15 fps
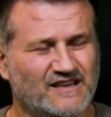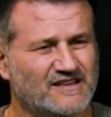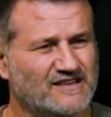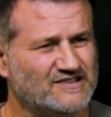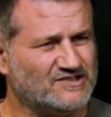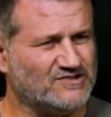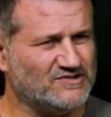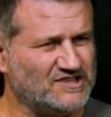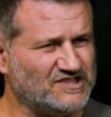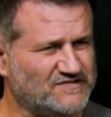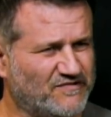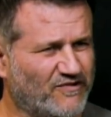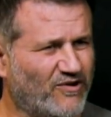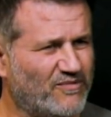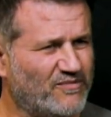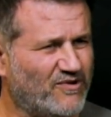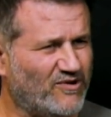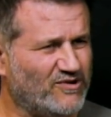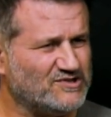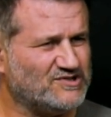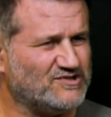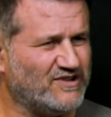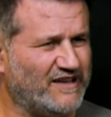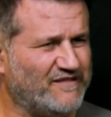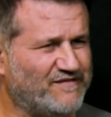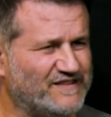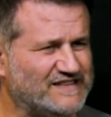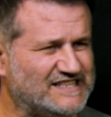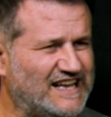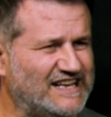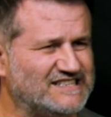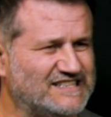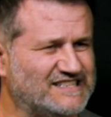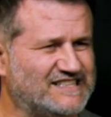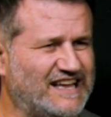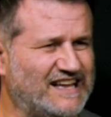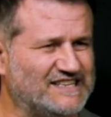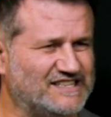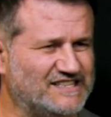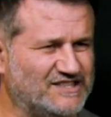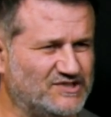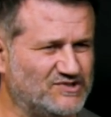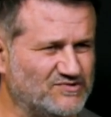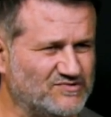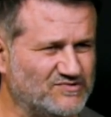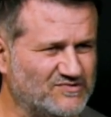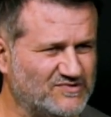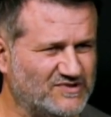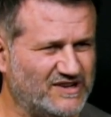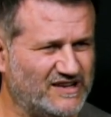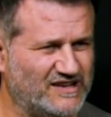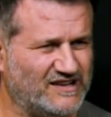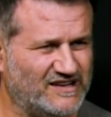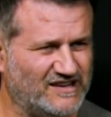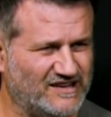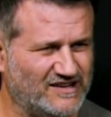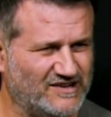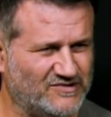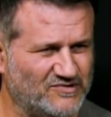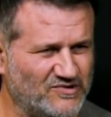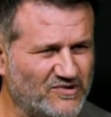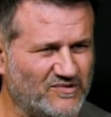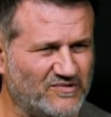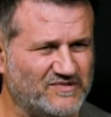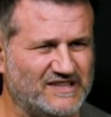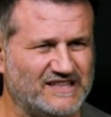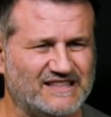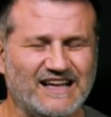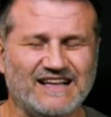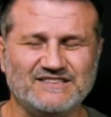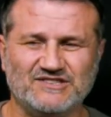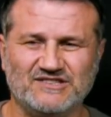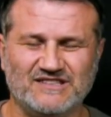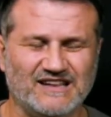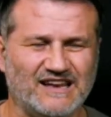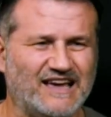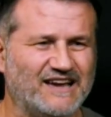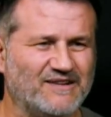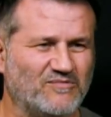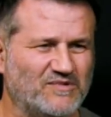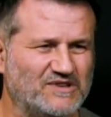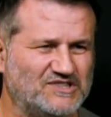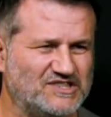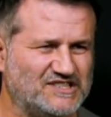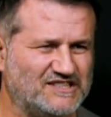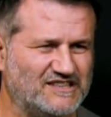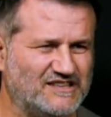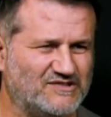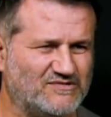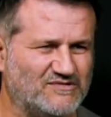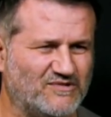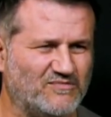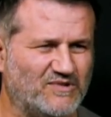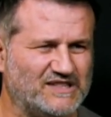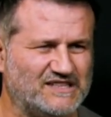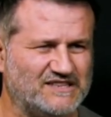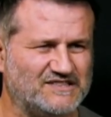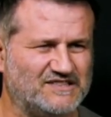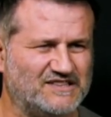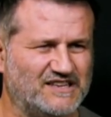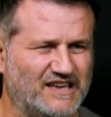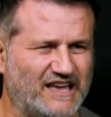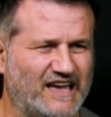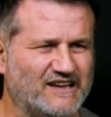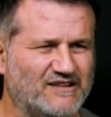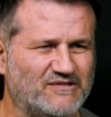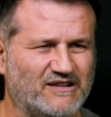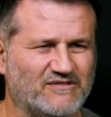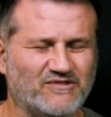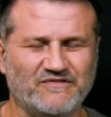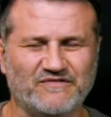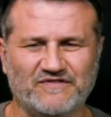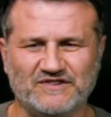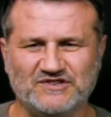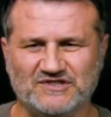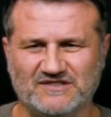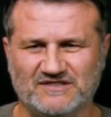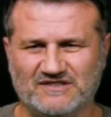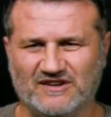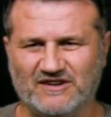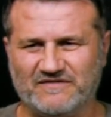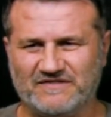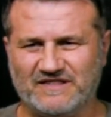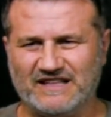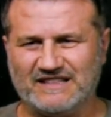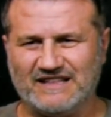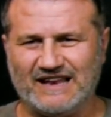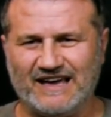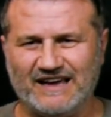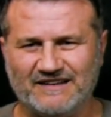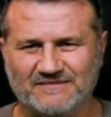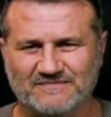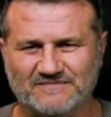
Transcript: So this form also emphasizes that to know the tangent line, we just need to know what is the angular coefficient of that line.